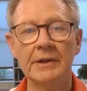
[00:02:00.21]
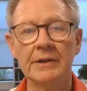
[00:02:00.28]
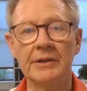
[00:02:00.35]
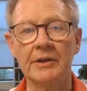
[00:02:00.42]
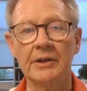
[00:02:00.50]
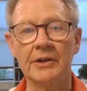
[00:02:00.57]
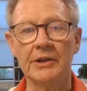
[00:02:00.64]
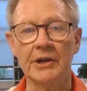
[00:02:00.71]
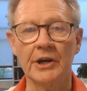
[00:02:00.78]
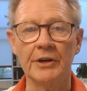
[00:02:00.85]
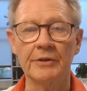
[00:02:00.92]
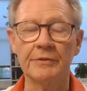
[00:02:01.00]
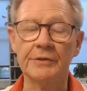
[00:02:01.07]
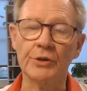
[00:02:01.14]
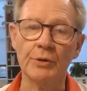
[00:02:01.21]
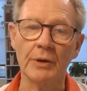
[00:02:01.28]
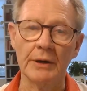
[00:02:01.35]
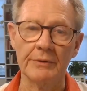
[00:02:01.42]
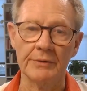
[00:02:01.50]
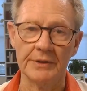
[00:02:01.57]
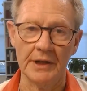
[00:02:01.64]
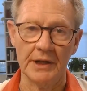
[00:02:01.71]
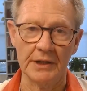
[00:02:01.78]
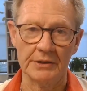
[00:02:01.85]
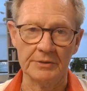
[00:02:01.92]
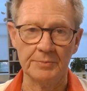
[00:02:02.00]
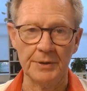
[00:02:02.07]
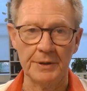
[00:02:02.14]
killing over
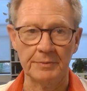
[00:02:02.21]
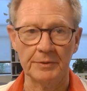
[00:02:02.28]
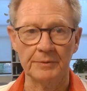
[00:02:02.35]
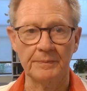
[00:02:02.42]
200,000 people.